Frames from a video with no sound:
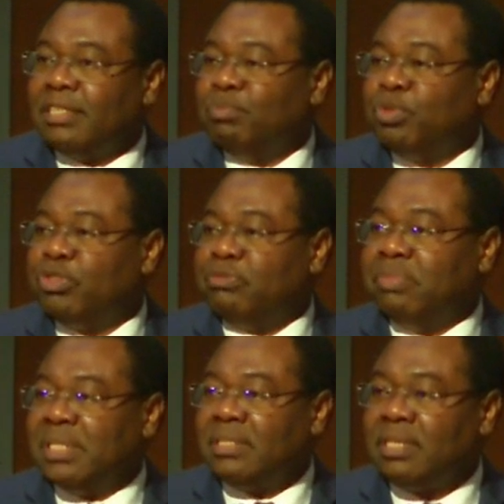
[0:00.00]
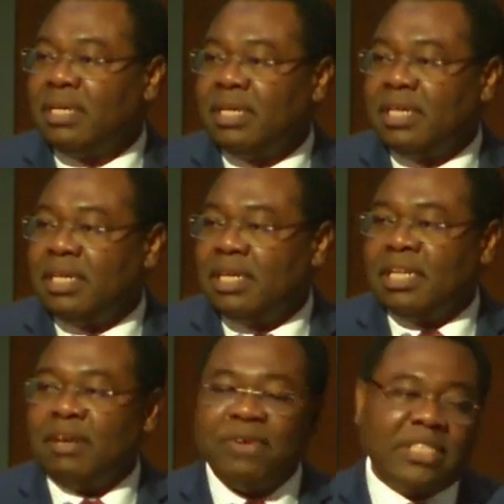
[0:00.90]
improvements
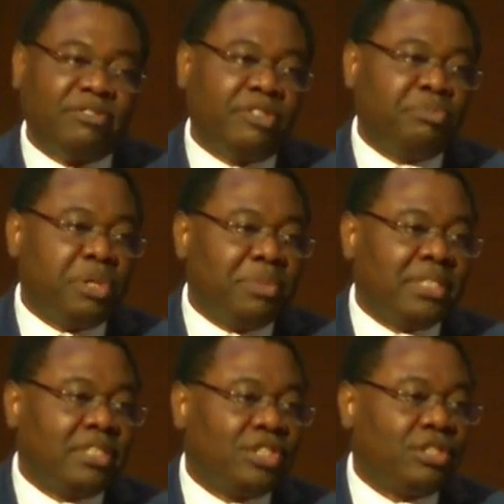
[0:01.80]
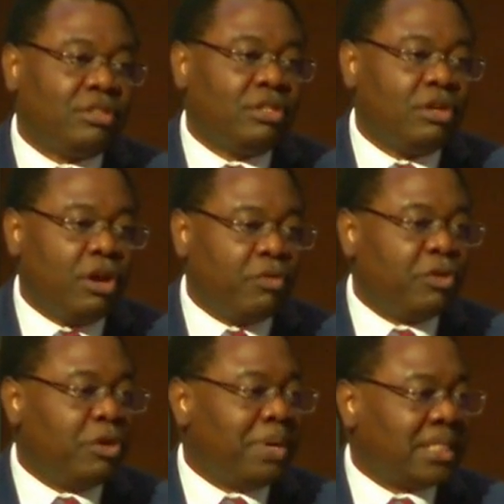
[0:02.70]
in effective implementation of
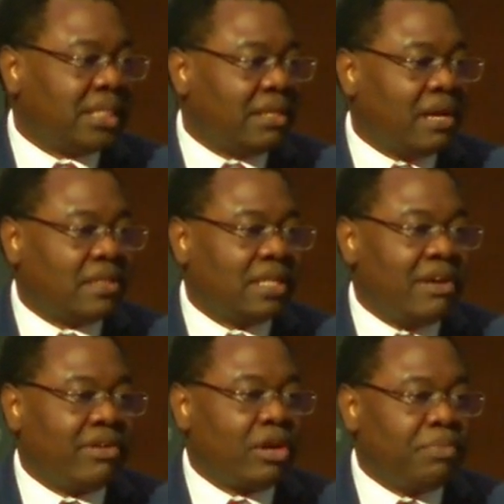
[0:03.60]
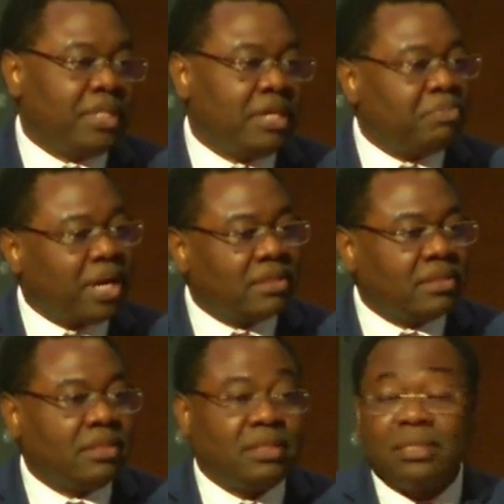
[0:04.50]
global standards and recommended
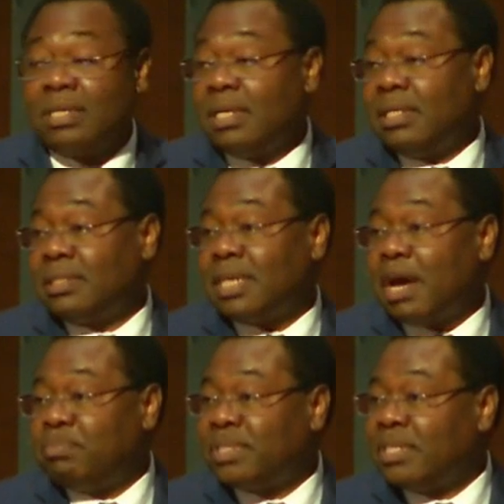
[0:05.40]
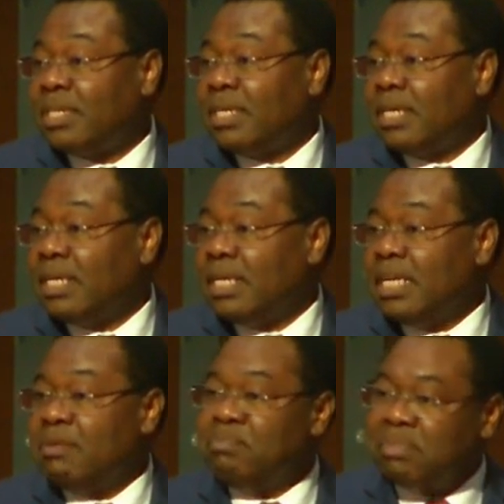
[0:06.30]
practices, SAPs,
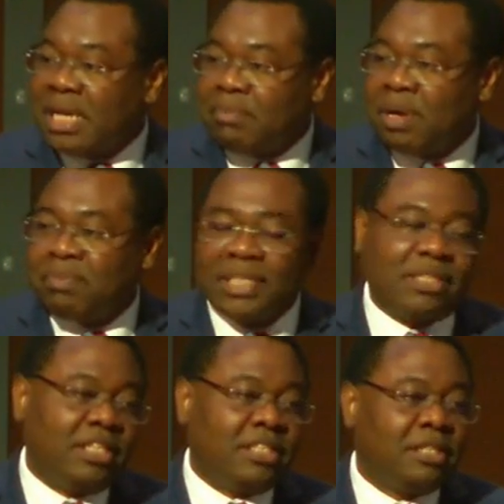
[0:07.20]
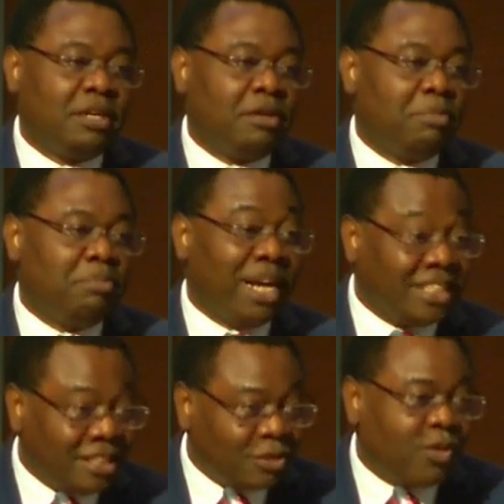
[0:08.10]
in many member states,
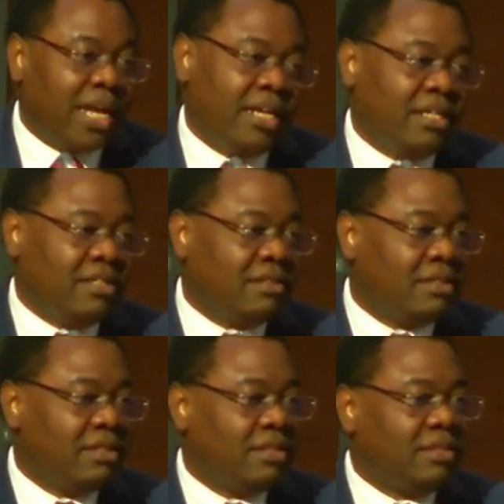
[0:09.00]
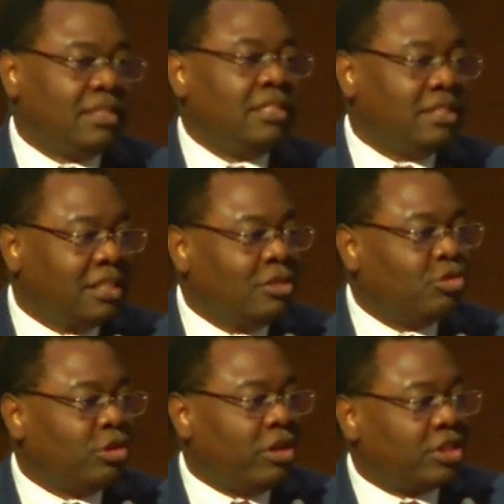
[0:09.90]
particularly since the
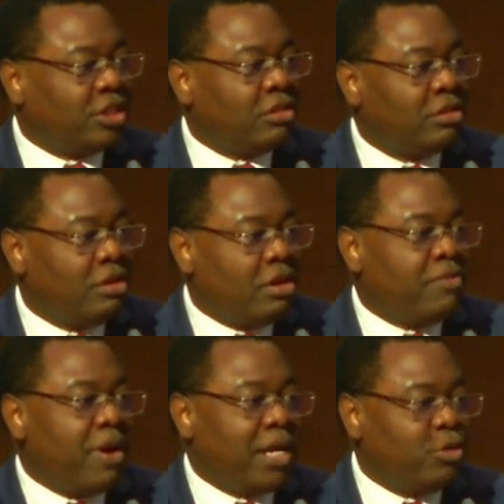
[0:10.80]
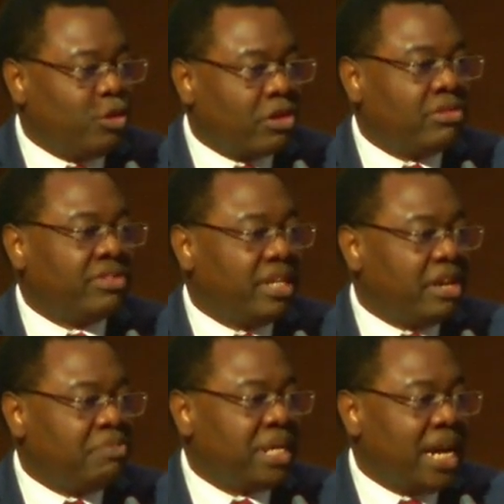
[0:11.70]
introduction of our No Country
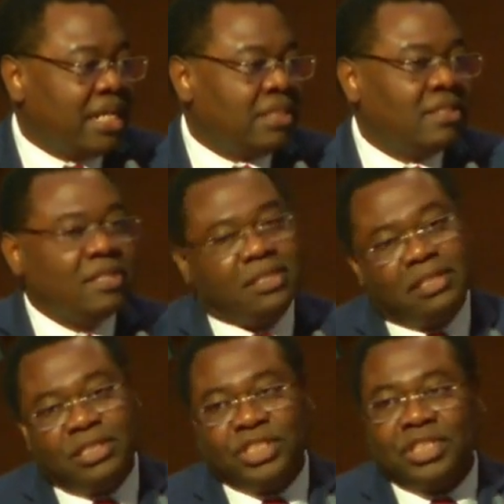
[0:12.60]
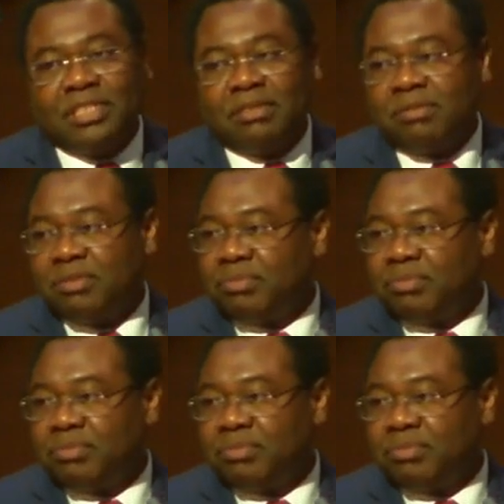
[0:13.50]
Left Behind initiative.